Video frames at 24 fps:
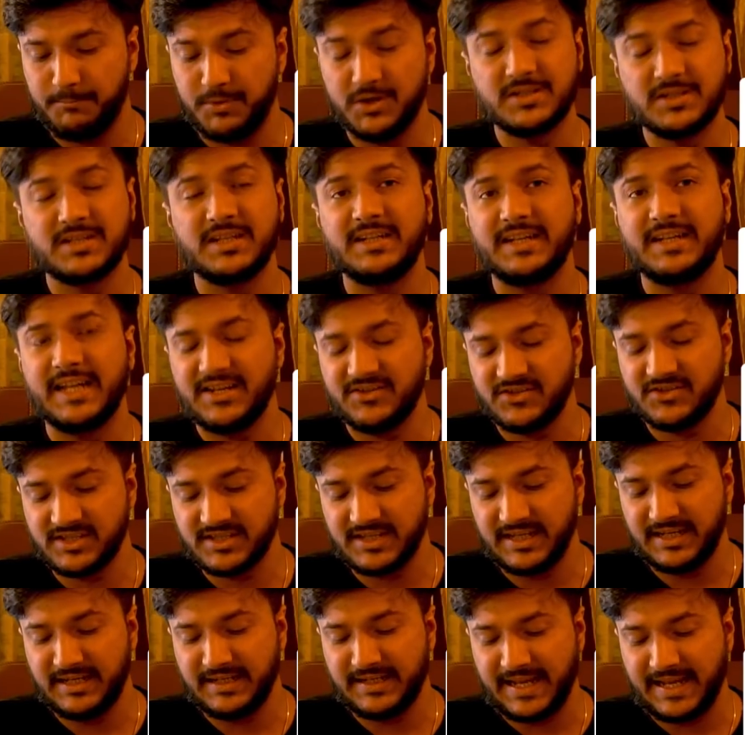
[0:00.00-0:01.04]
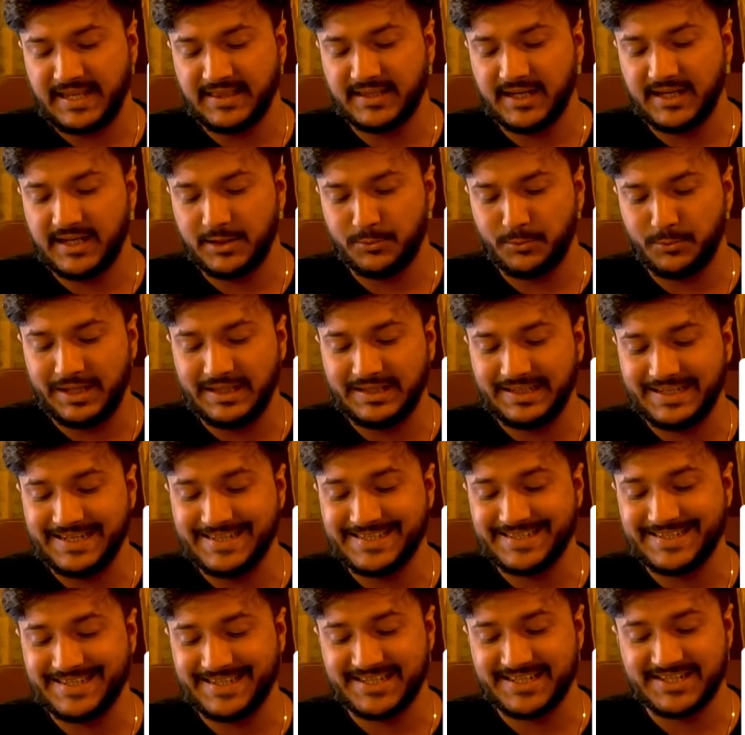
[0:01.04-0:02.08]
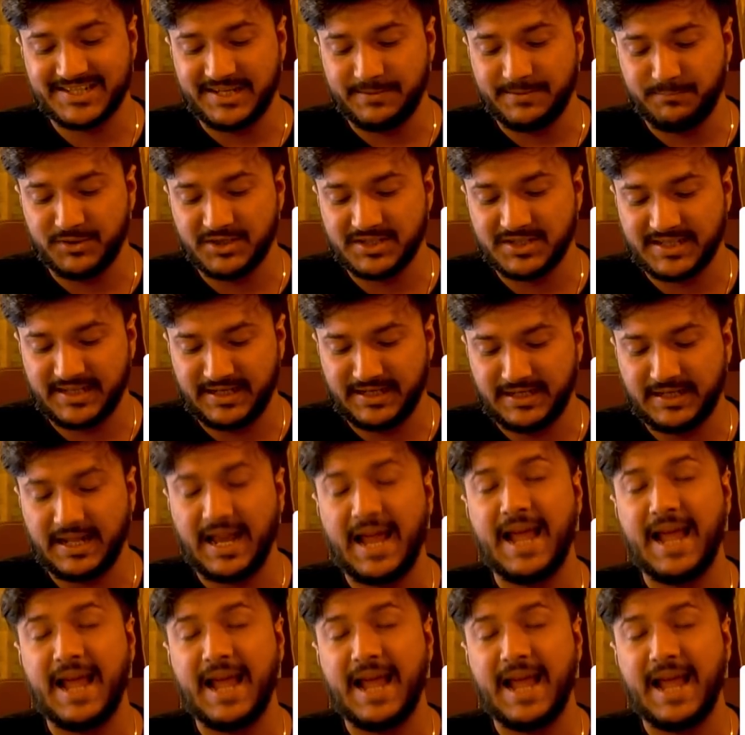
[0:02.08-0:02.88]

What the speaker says: percentages in 10th and 12th is 60%,